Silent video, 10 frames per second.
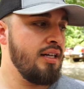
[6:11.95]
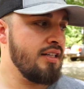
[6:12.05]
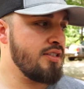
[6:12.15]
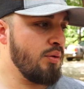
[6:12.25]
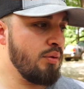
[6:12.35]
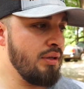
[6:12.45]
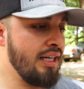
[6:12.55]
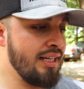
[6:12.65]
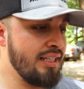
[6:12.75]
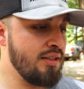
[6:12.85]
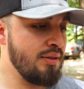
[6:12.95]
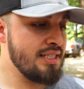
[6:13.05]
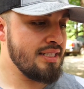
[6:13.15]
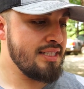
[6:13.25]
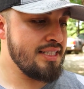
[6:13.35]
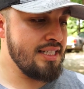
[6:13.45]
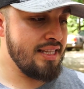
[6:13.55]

And so it'll be kind of interesting to see